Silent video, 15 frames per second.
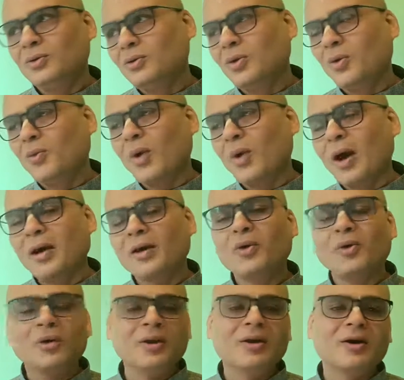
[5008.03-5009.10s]
why
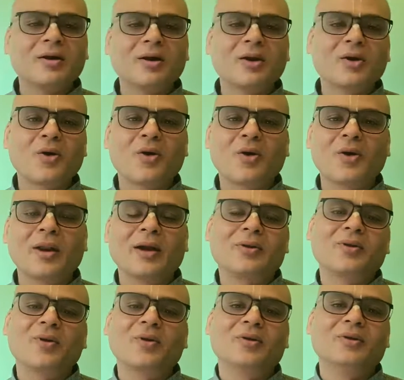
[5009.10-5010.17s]
go near alcohol at
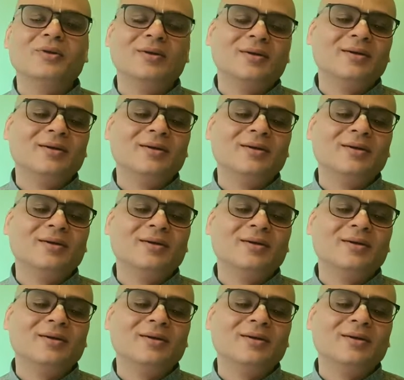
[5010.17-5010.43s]
all